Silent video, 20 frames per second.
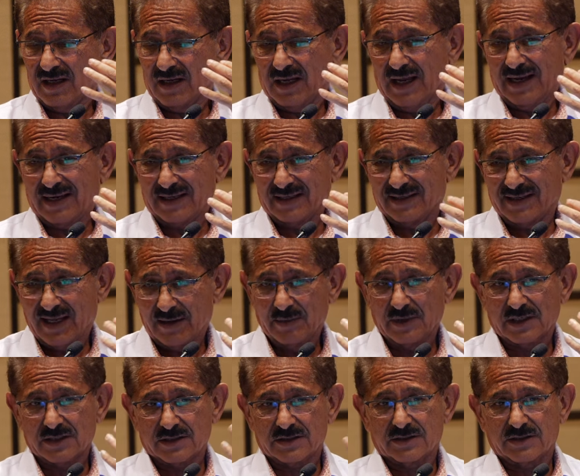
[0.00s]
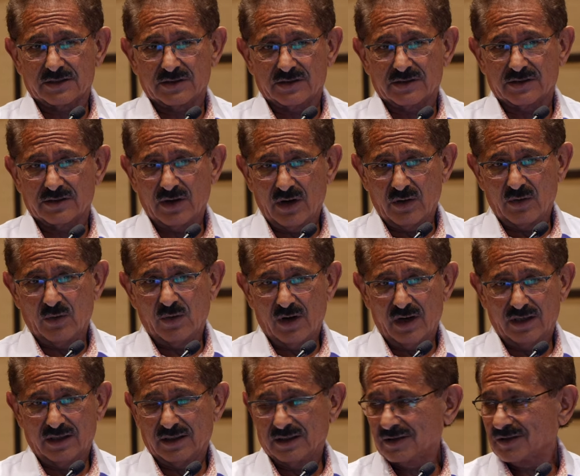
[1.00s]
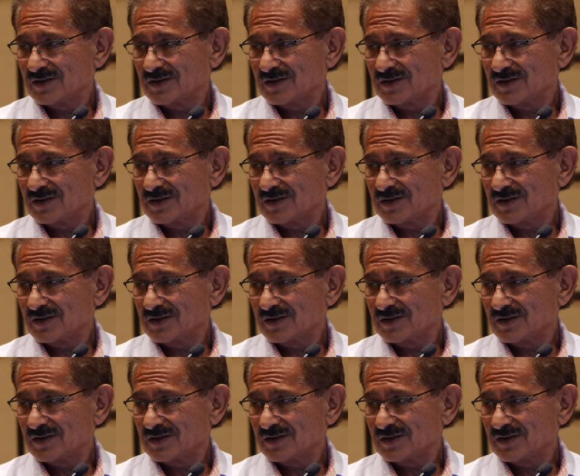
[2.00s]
academics don't want it.